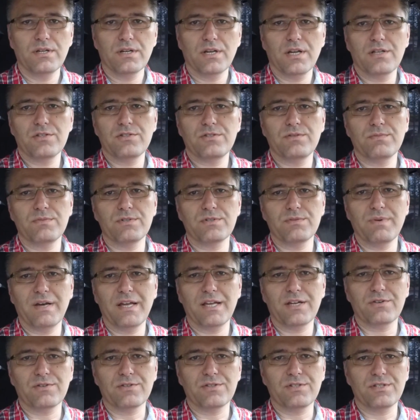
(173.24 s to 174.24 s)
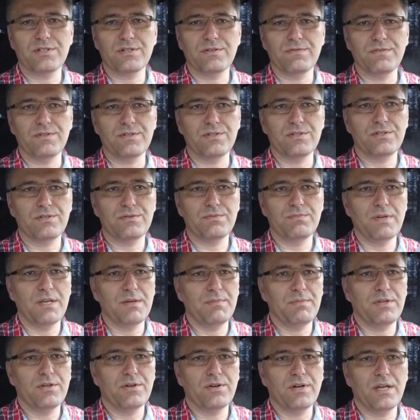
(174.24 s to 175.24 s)
microservice,
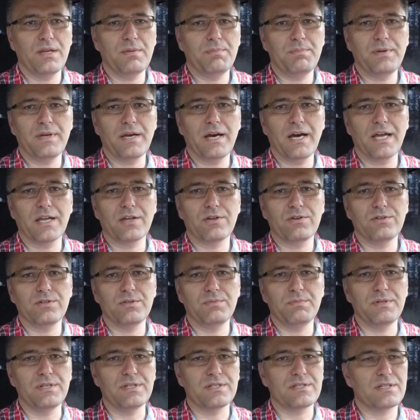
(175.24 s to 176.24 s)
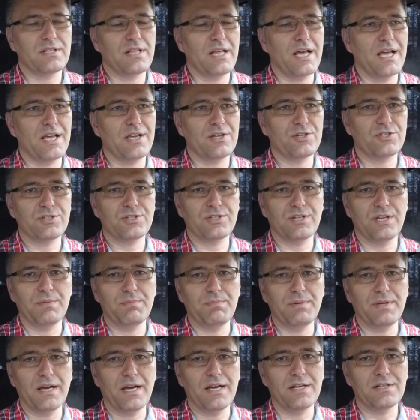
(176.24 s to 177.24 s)
maybe your API could be
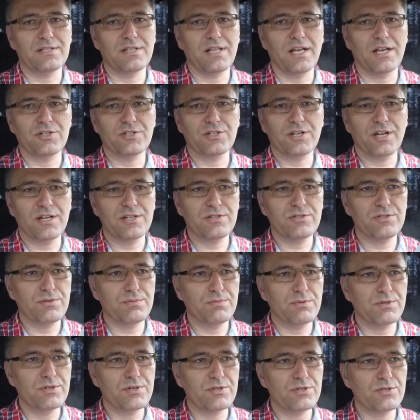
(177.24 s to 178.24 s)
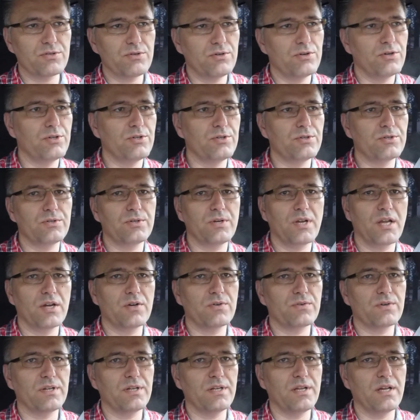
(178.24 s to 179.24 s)
/API/customers, or you could
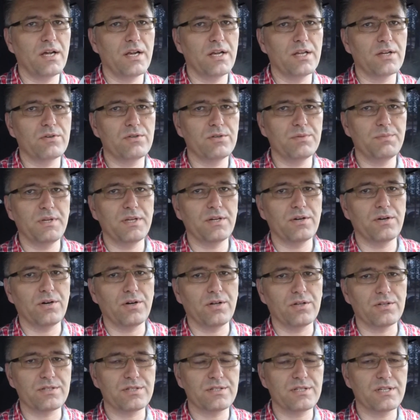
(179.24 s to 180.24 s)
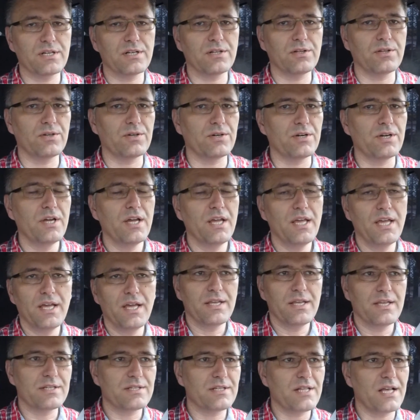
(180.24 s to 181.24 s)
agree that it could be all singular
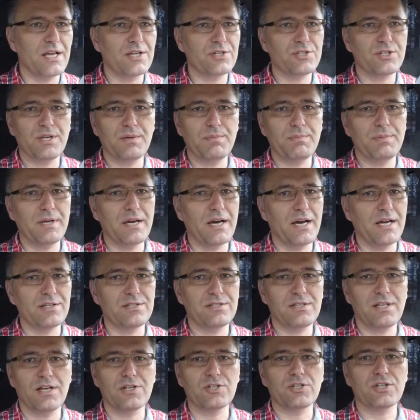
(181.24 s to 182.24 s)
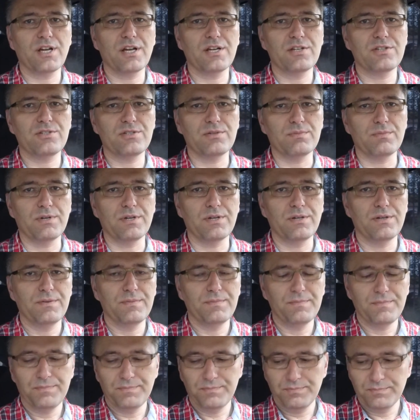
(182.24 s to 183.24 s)
/API/customer.
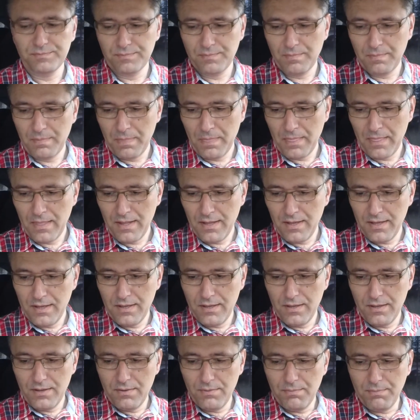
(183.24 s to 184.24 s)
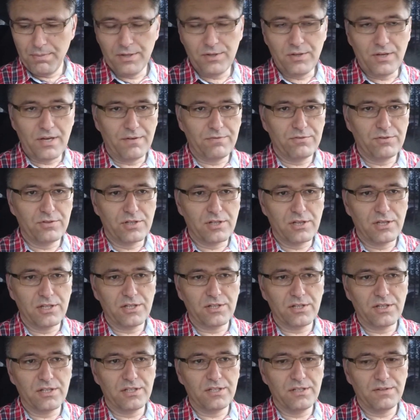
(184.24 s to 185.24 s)
But you have to
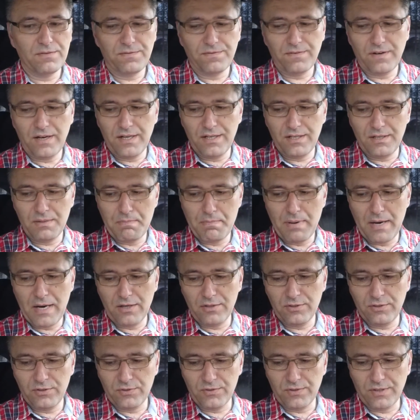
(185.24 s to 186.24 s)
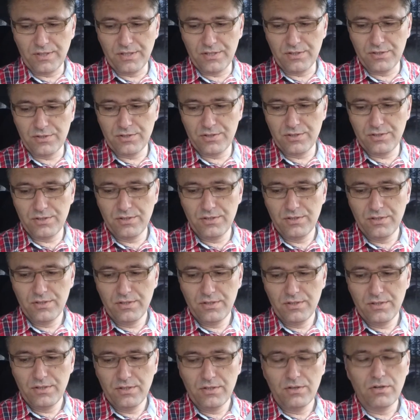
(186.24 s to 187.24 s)
clearly define the boundaries
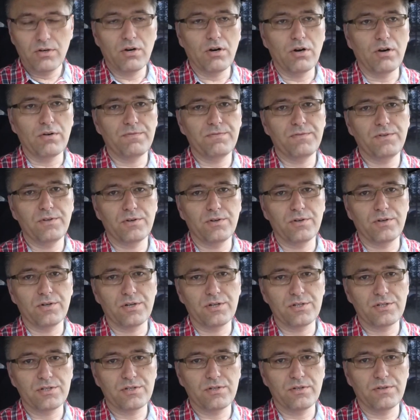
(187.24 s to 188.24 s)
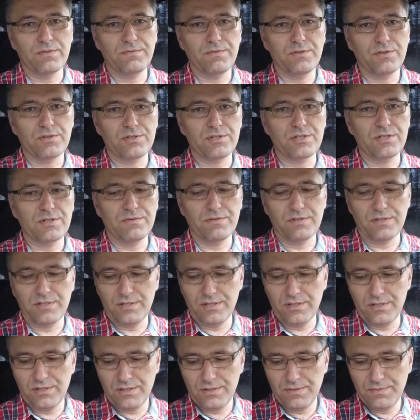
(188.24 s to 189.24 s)
of your
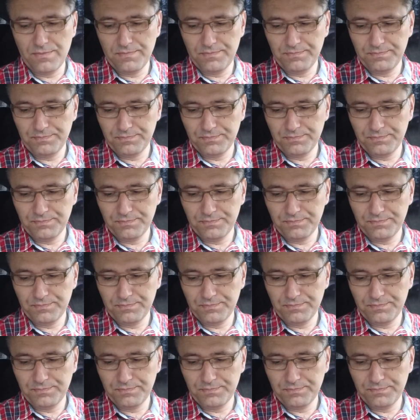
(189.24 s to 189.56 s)
services.